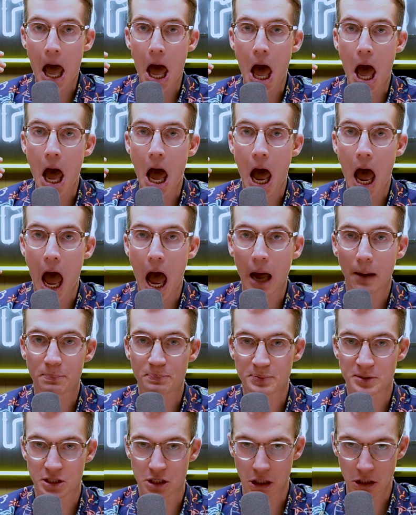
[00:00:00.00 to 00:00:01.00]

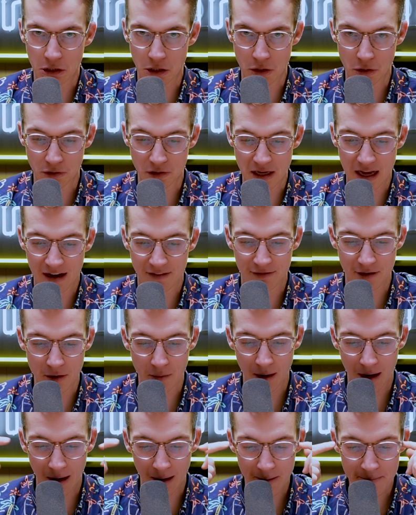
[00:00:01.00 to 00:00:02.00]
absolutely
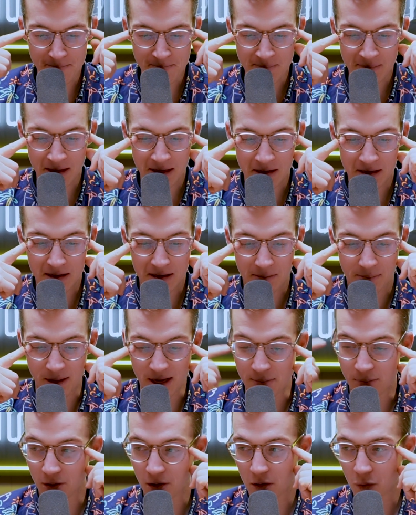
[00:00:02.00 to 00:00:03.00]
everywhere.
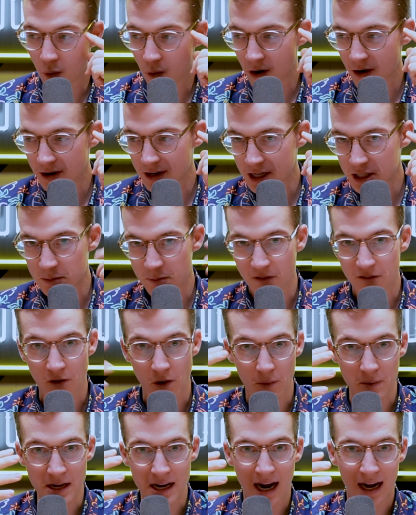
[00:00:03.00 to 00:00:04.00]
People had warned us
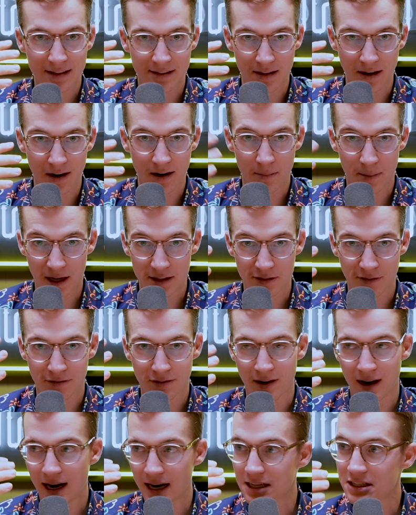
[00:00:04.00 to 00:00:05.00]
before we got there about the
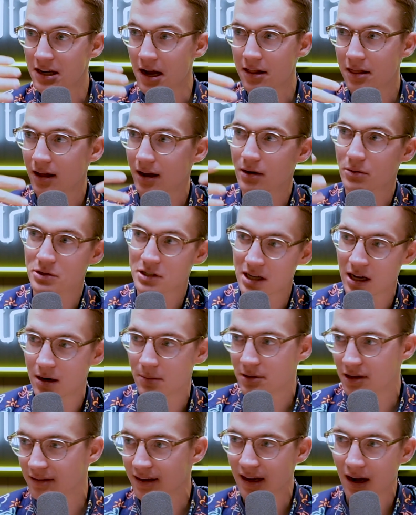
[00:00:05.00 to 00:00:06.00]
flies. I thought it was going to
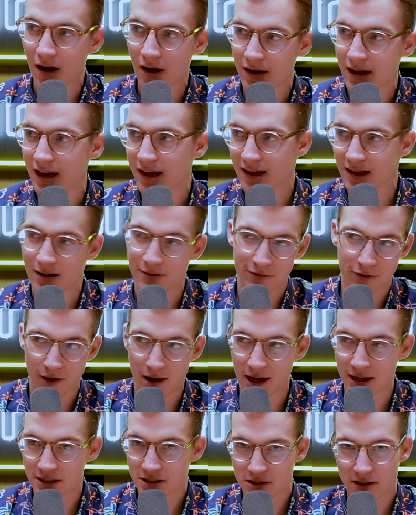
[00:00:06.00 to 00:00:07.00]
be like, oh yeah,
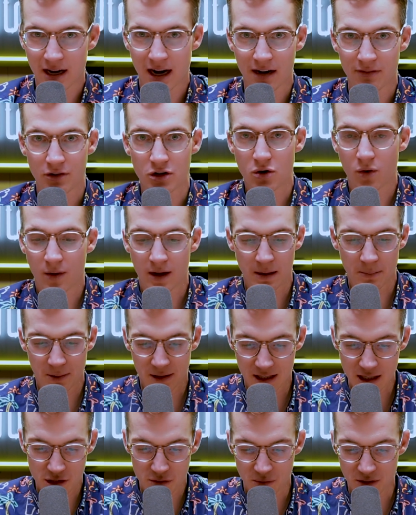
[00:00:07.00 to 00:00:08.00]
flies are kind of annoying.
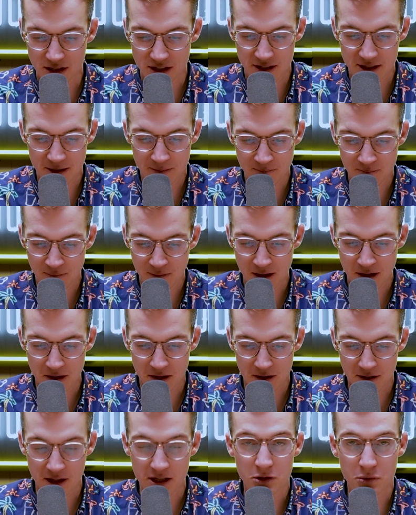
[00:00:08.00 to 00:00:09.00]
But this was
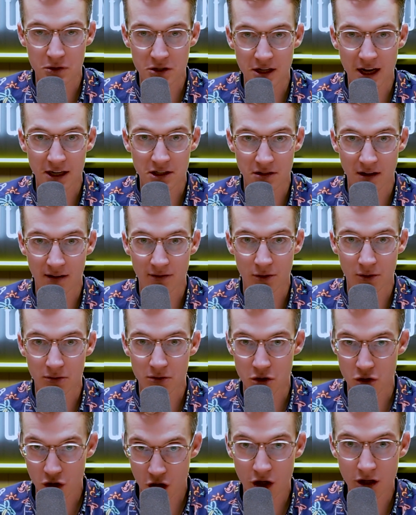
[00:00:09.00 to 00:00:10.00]
next level.
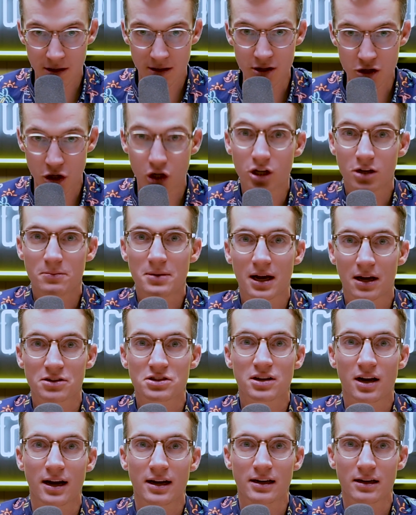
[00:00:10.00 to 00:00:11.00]
You couldn't be
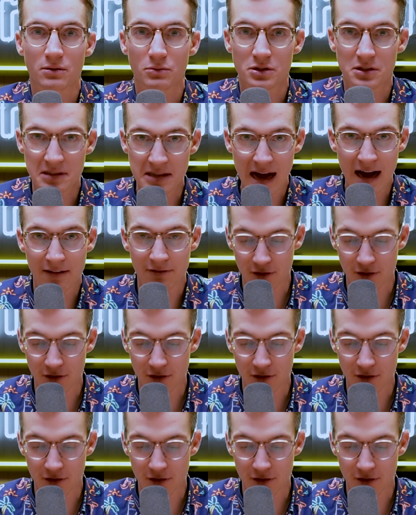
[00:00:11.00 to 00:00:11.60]
outside. It was that